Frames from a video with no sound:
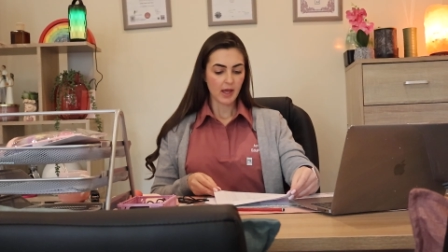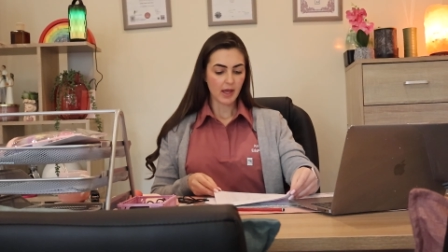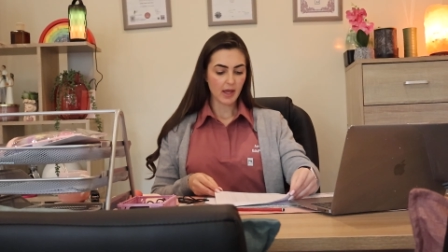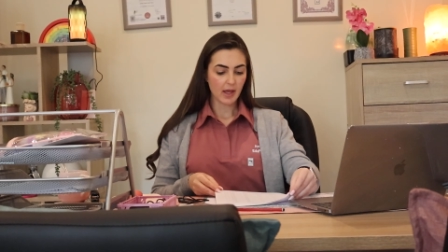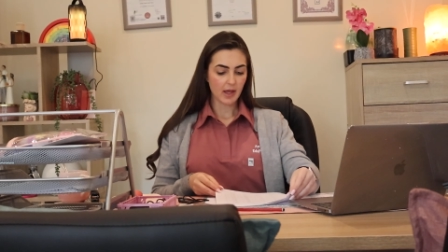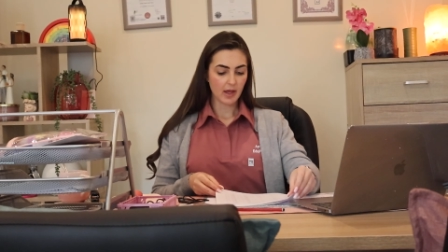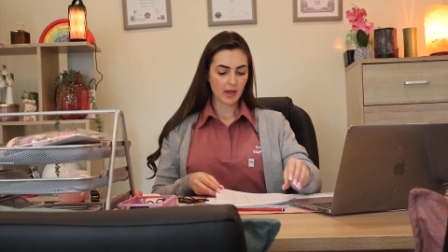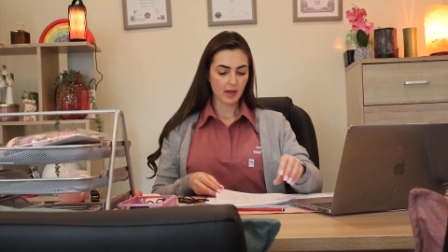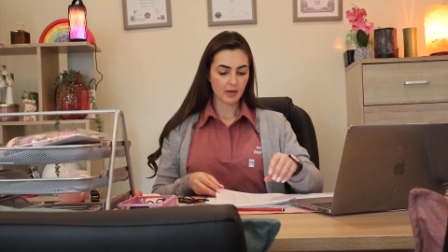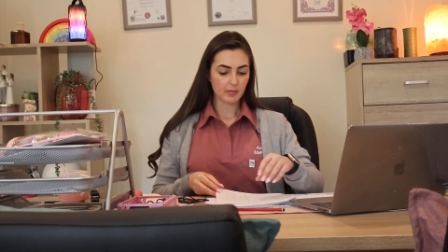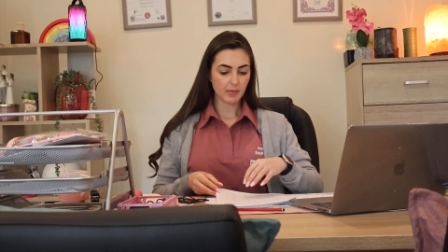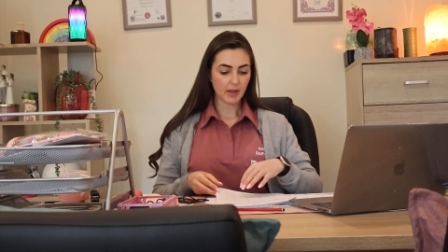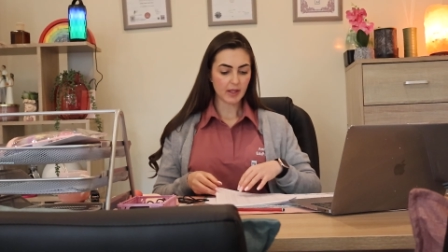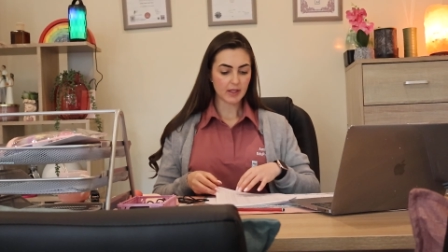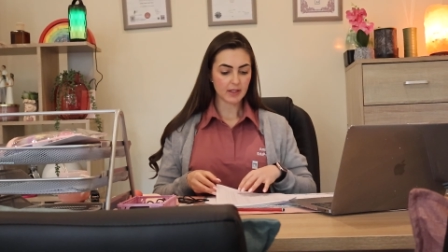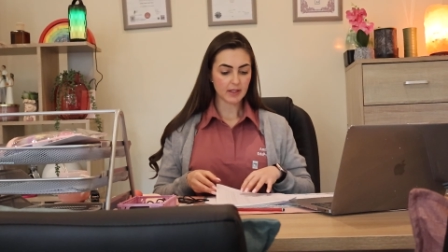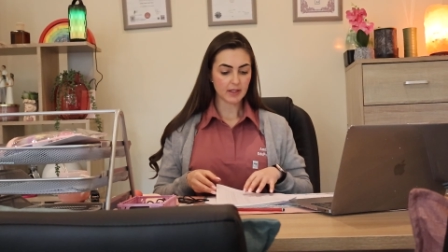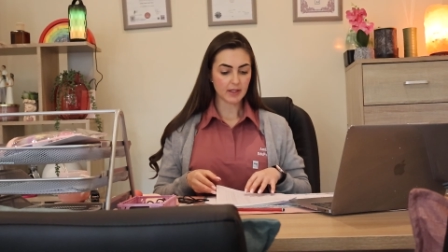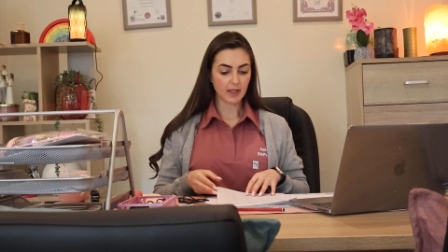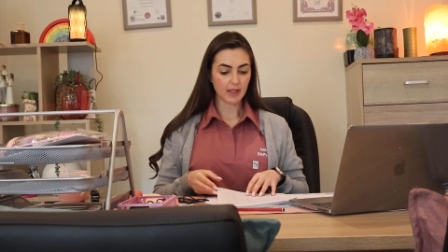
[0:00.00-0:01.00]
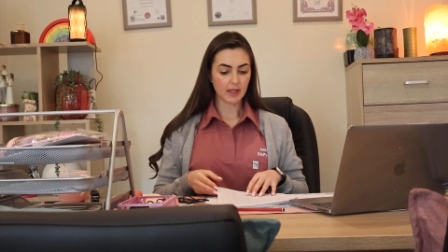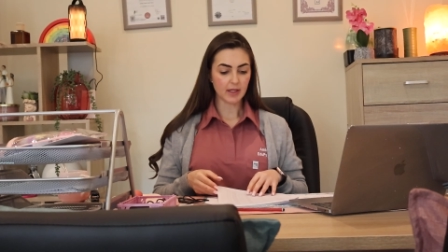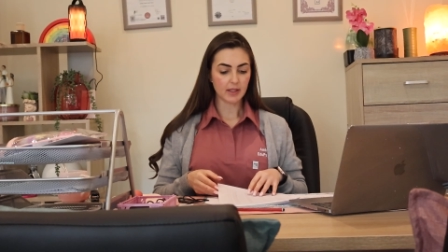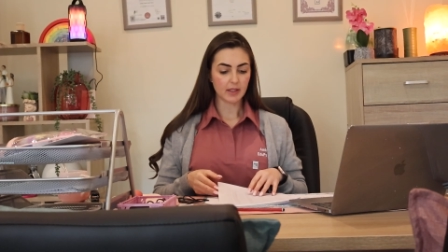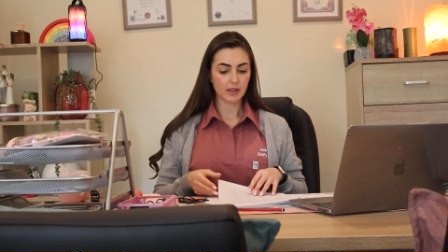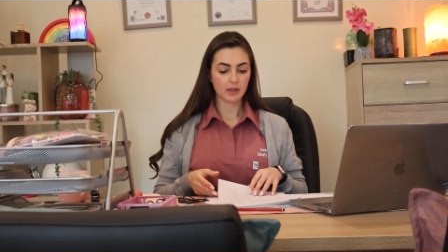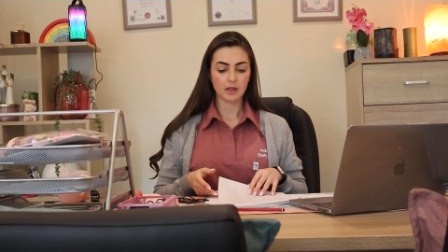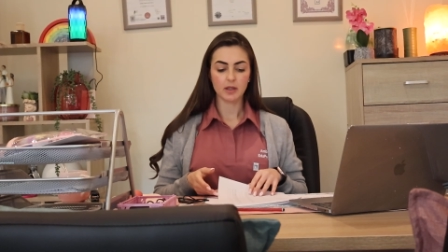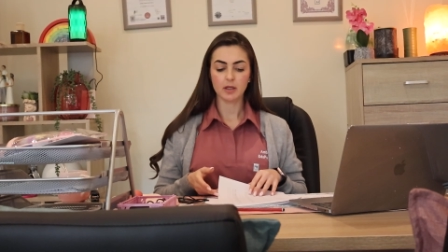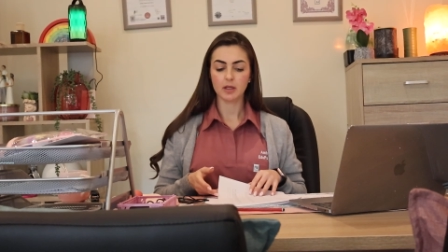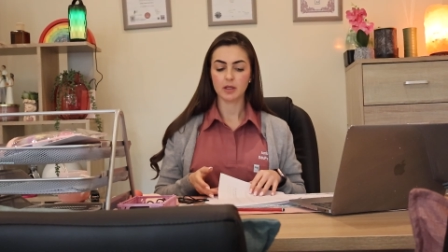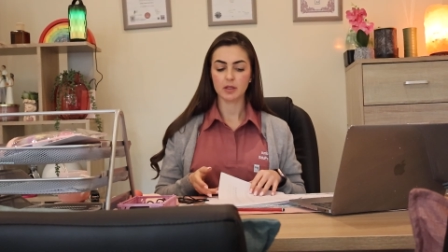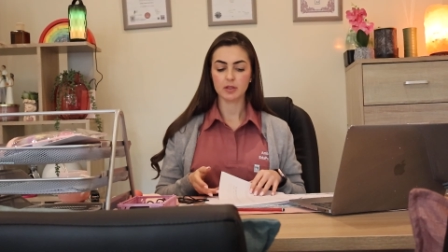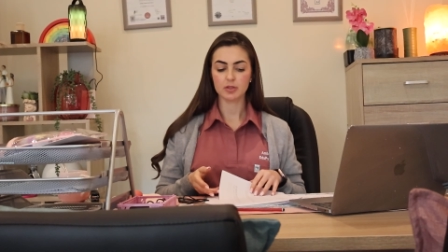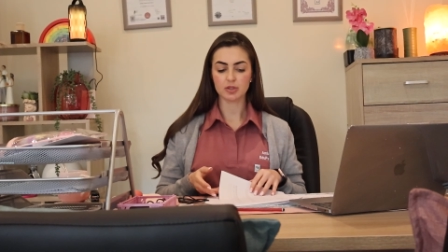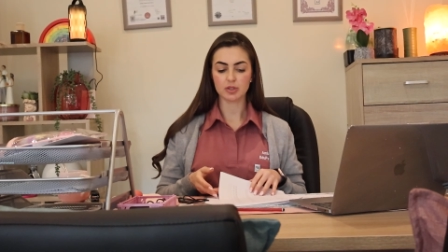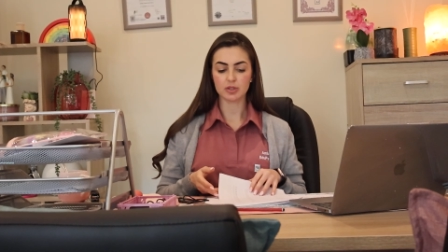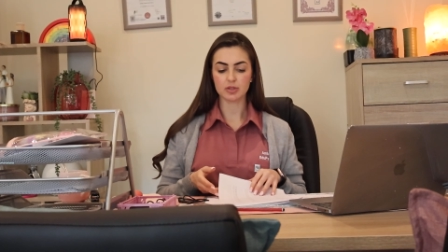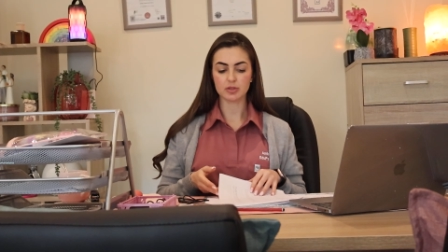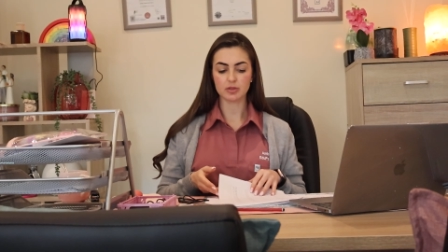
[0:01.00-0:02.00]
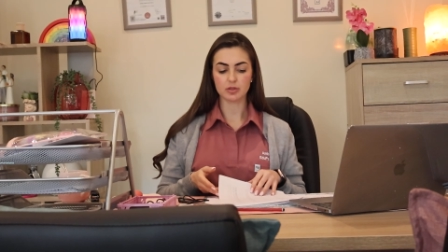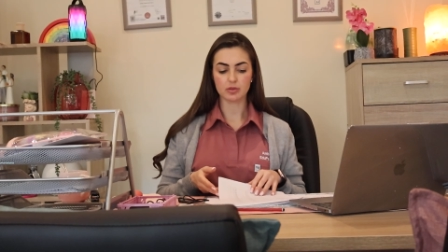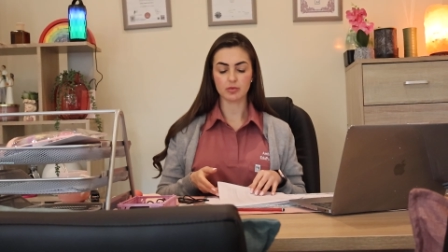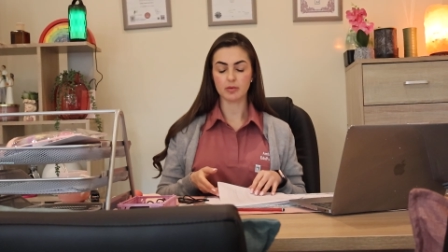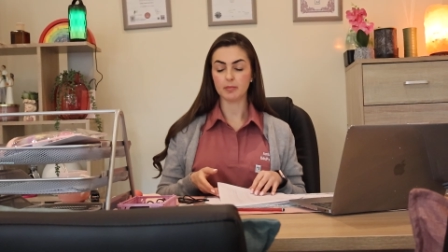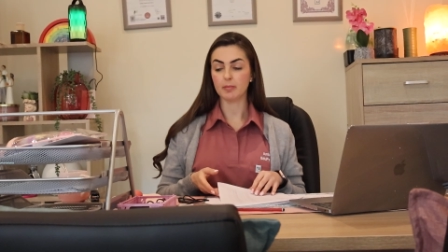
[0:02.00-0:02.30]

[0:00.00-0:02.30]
And again, just a